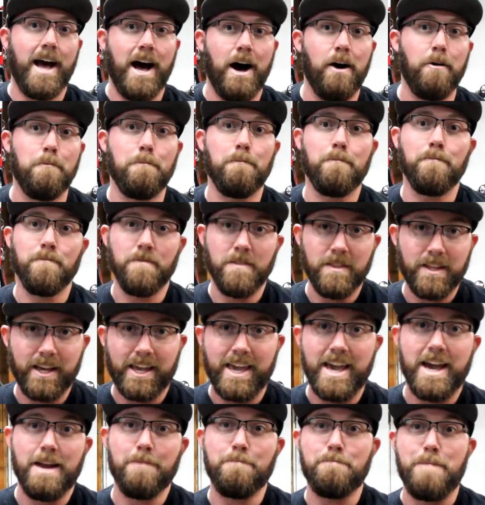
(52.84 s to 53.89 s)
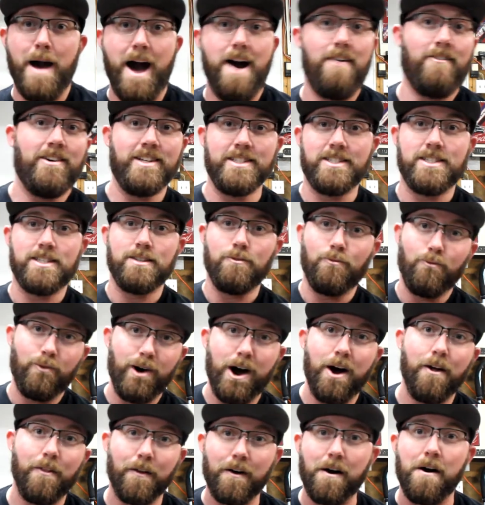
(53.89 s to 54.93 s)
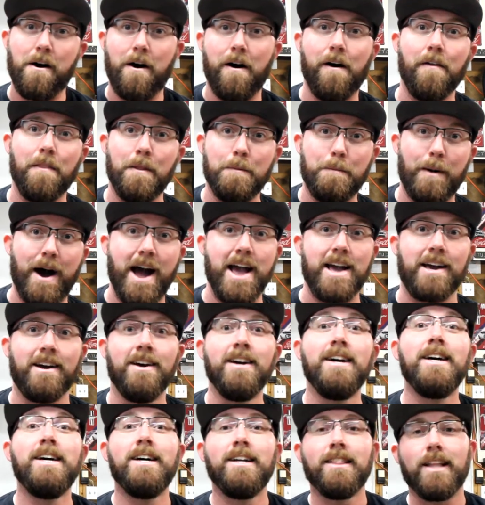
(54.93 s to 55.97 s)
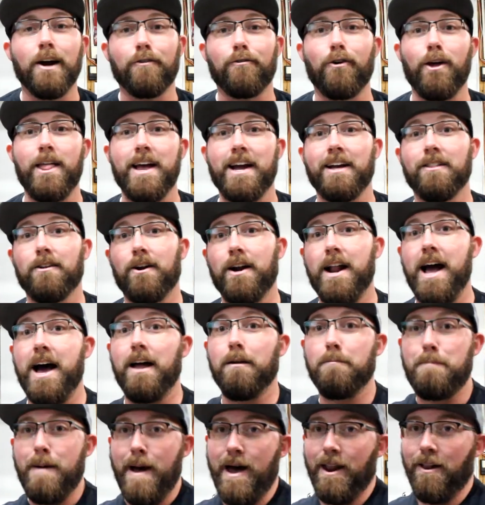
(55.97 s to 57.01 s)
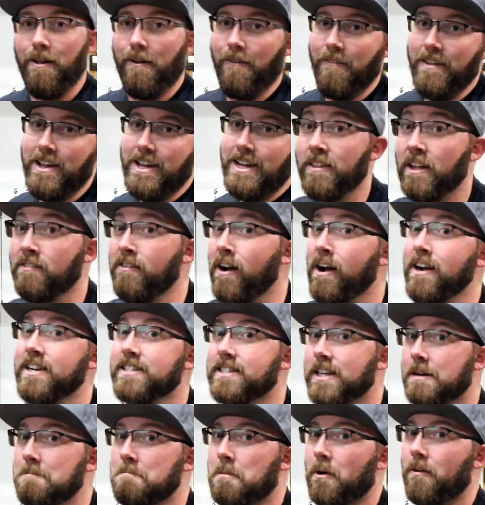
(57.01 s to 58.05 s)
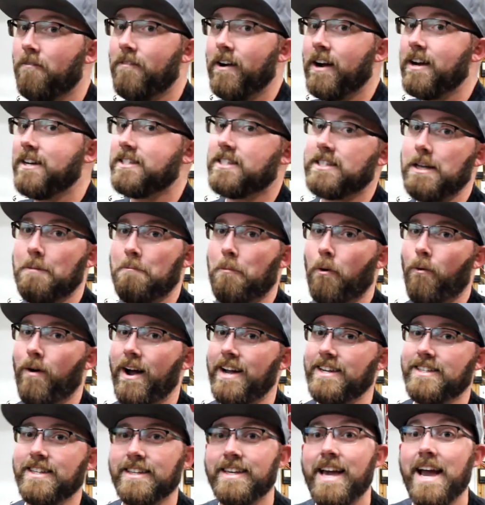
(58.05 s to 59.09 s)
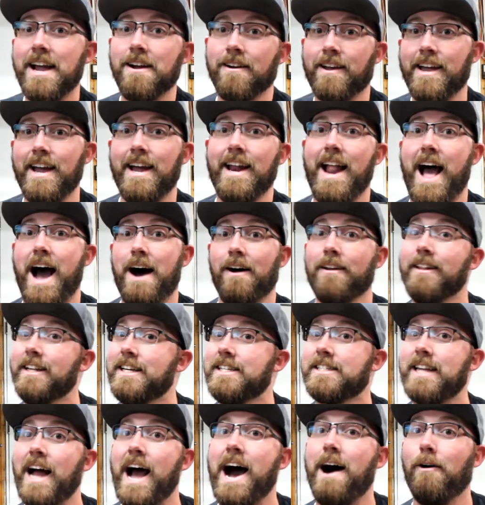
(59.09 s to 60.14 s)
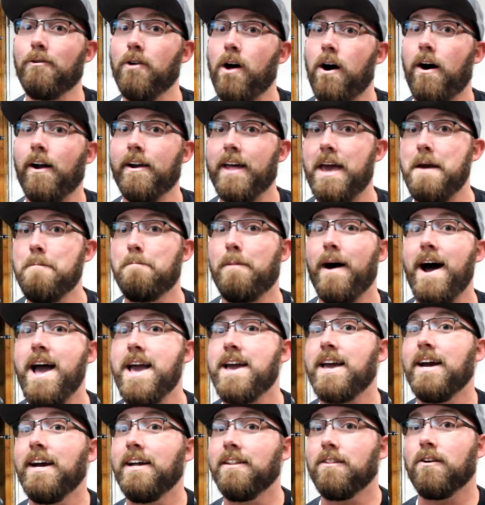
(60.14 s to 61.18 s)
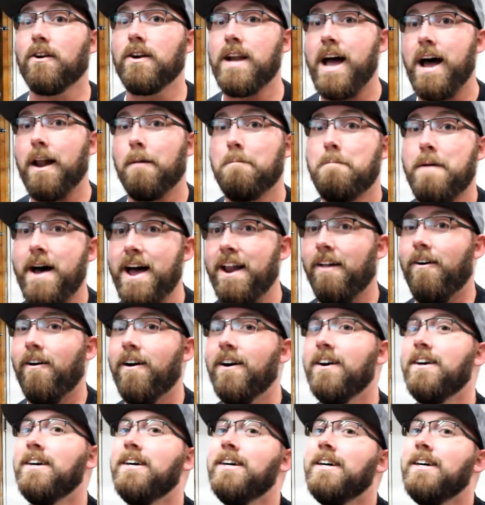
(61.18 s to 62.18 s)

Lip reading: help the kid balance while they're on the bike. Therefore, they can learn how to pedal. They're very simple way to get your kid out, at least out on a bike and learn how to pedal.